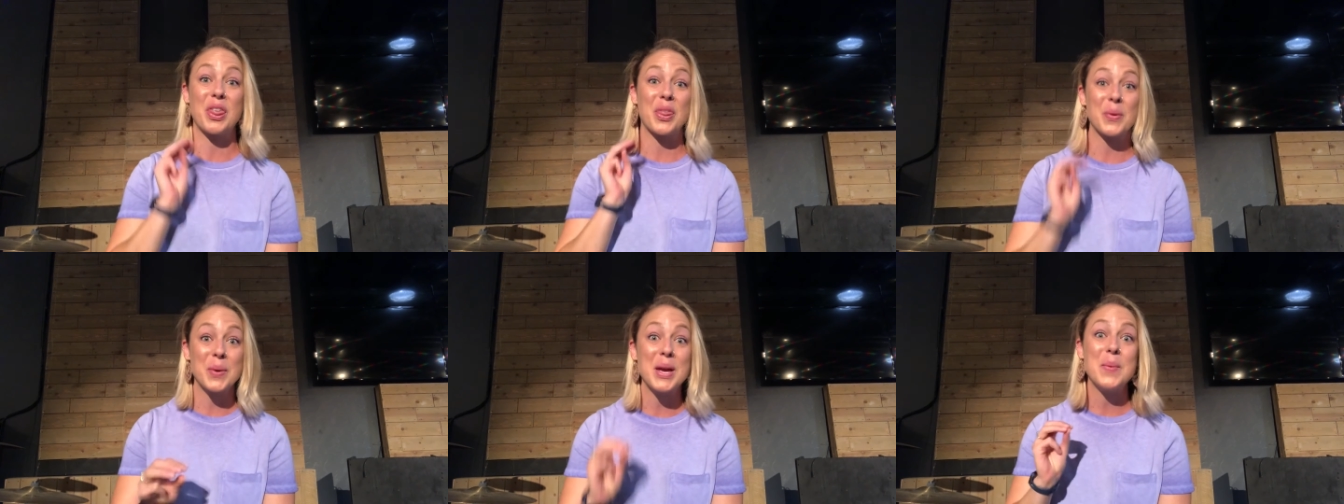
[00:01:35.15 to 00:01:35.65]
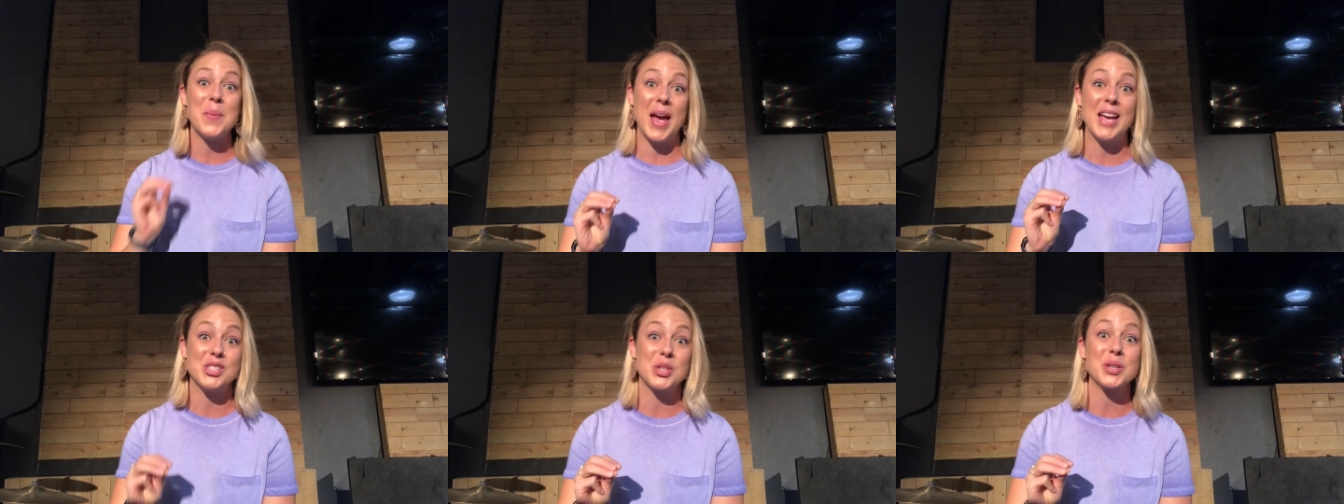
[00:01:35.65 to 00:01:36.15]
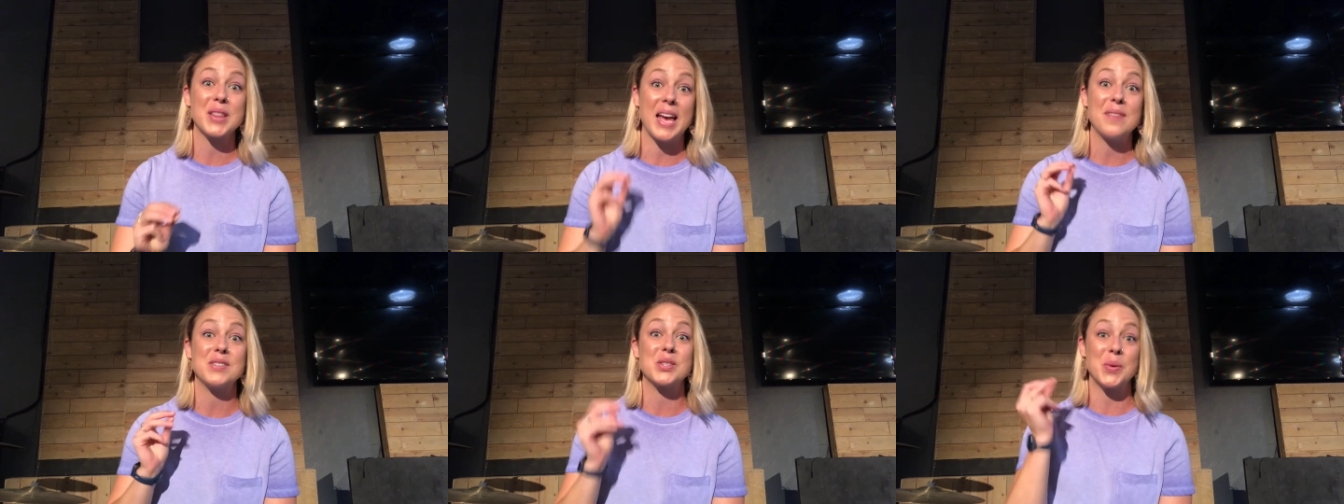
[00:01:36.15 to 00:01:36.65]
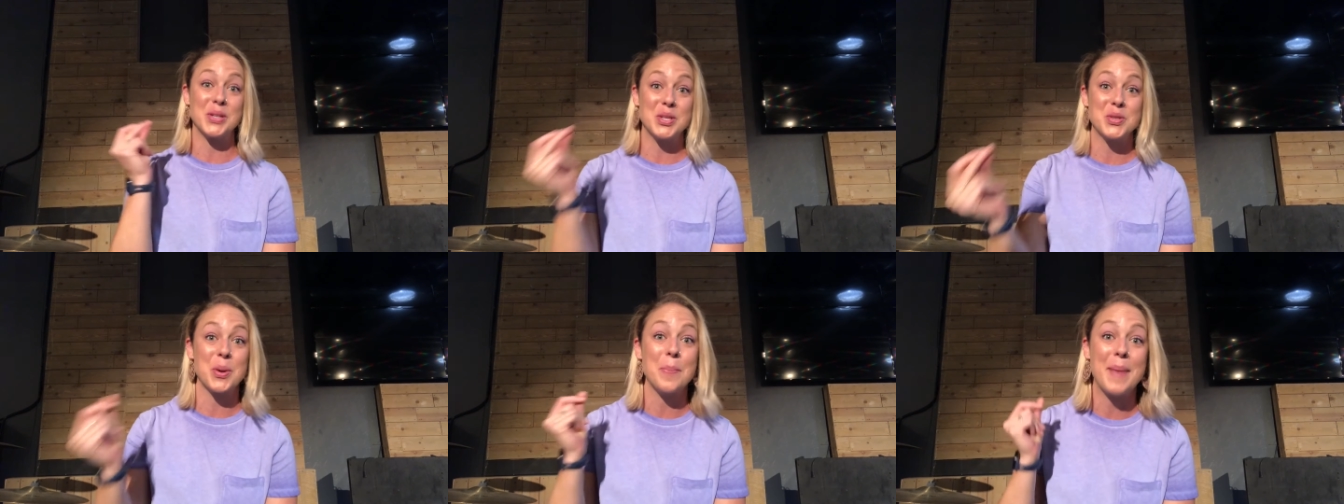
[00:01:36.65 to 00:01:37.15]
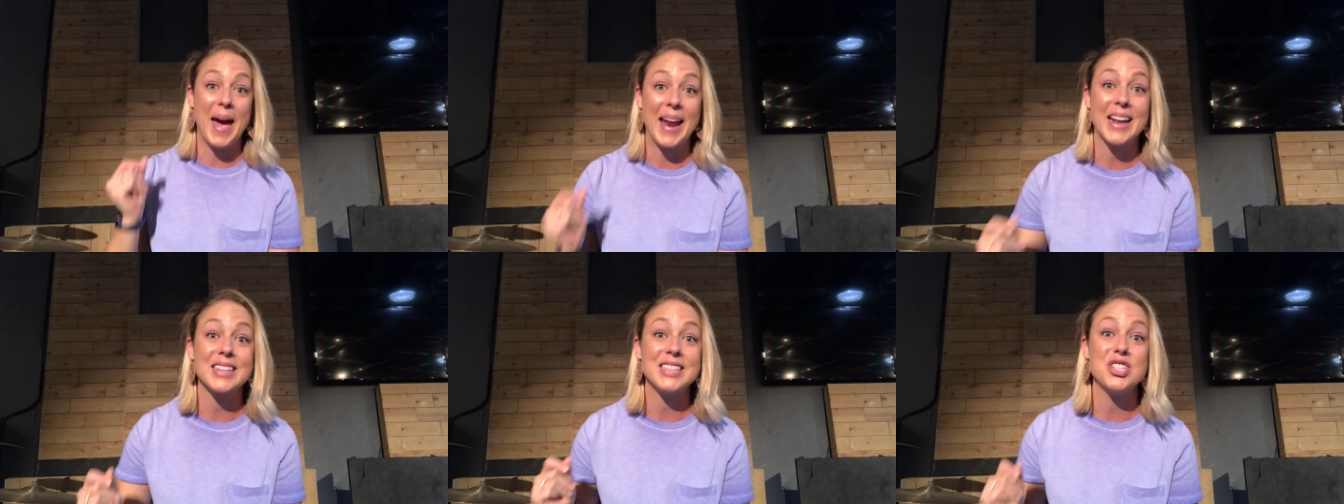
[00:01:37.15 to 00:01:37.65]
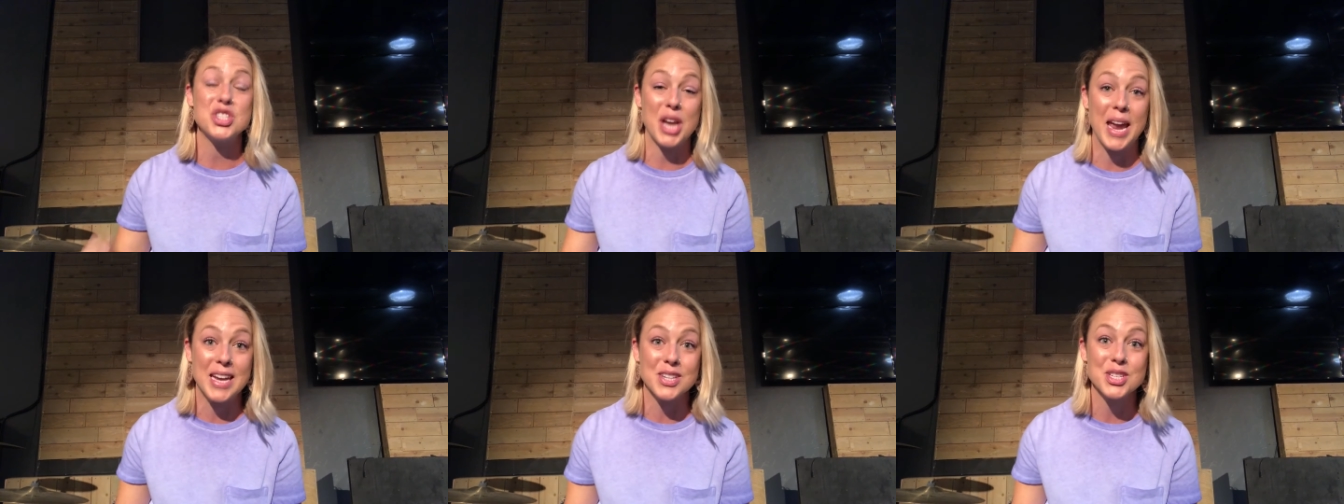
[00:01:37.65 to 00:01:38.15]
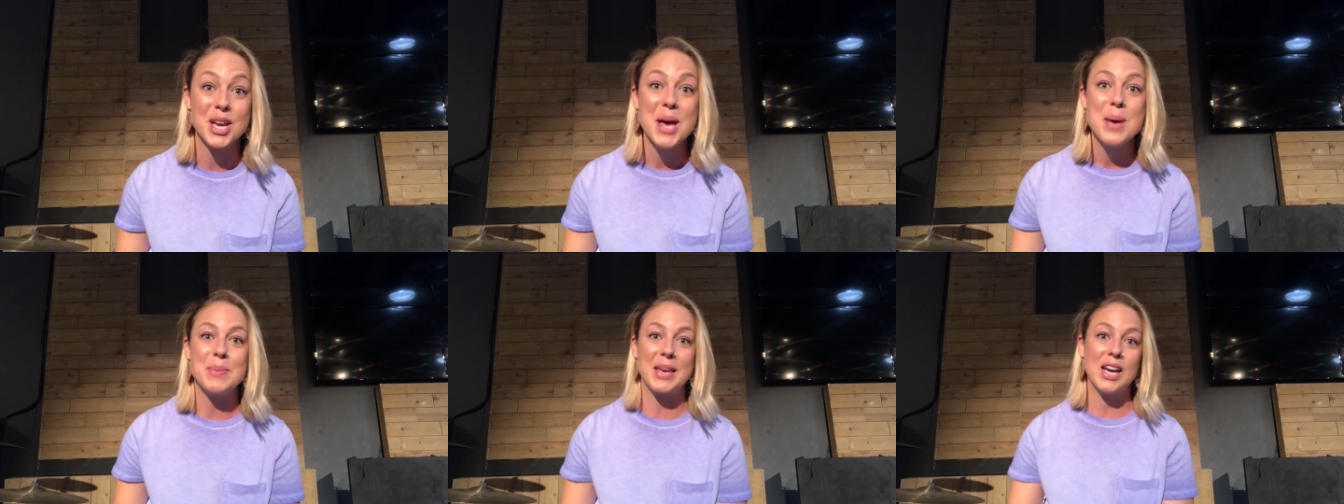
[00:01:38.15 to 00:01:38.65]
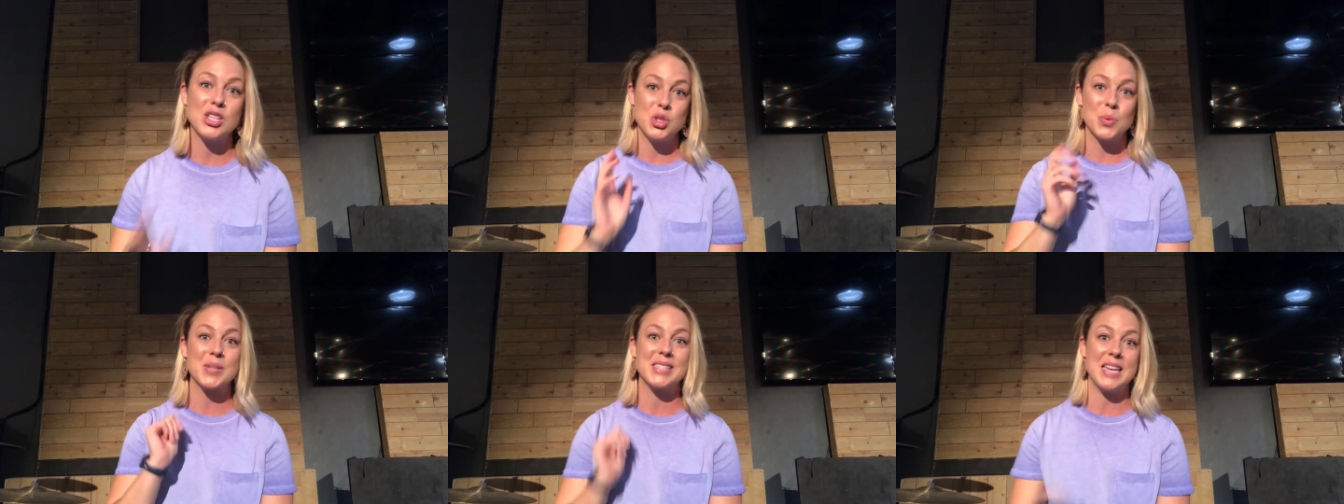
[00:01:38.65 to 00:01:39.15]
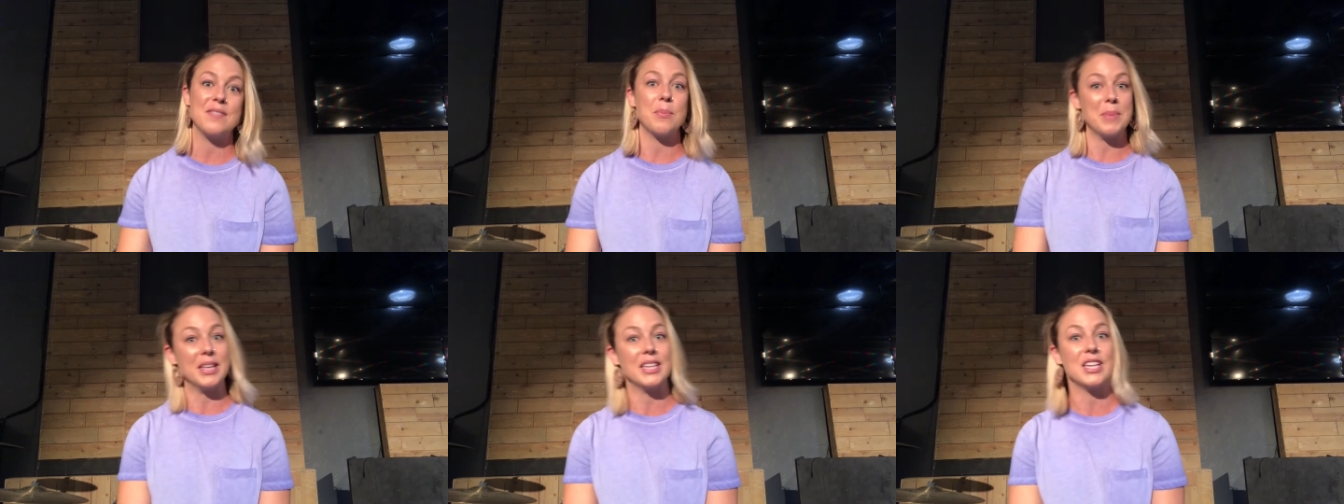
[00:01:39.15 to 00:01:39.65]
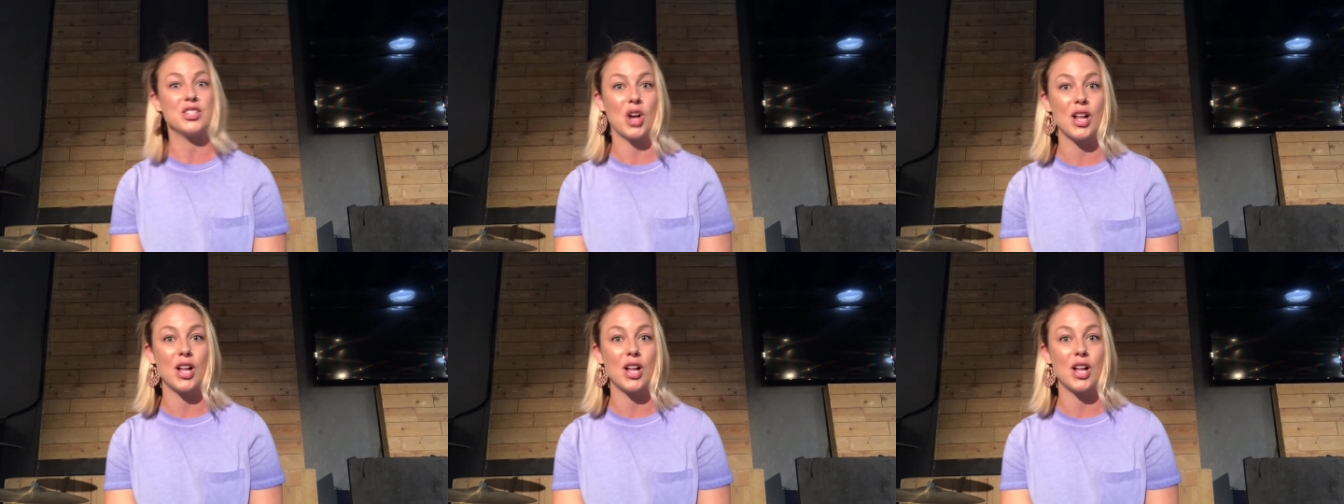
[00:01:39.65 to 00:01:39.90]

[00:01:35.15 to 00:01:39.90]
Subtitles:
3 ways your life is going to dramatically change because you receive $1 million.